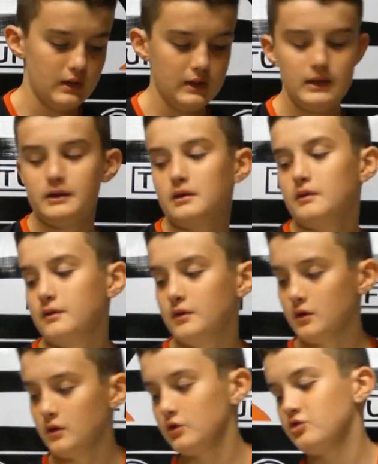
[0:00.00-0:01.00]
and
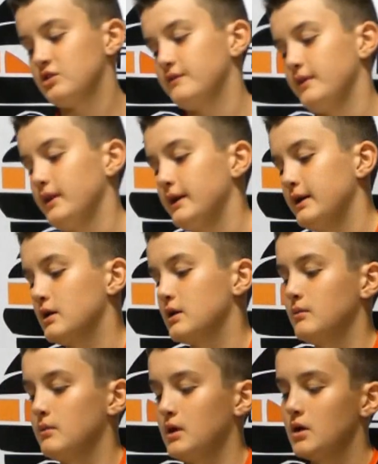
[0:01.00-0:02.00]
the
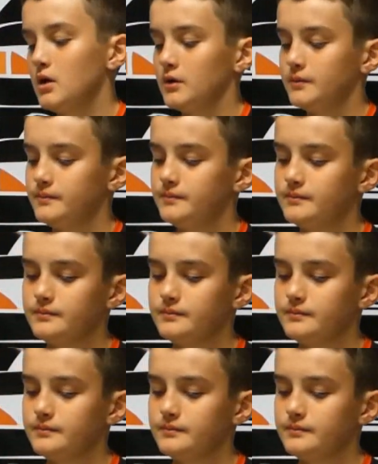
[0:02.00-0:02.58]
Chevrolet Camaro.